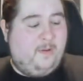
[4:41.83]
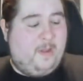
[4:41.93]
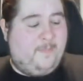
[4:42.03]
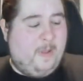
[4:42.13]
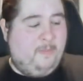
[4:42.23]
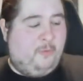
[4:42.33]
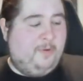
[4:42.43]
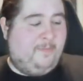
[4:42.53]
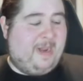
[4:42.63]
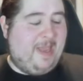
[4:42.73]
I probably
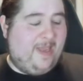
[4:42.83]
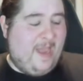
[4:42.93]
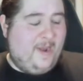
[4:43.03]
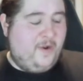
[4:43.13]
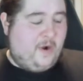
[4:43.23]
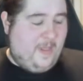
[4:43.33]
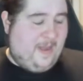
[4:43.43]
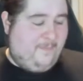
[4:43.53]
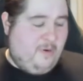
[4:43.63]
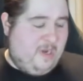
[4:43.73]
wouldn't buy it again. Not at
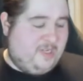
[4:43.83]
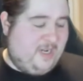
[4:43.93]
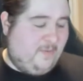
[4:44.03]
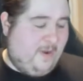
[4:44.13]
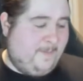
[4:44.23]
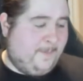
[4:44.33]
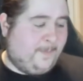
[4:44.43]
that price, anyway.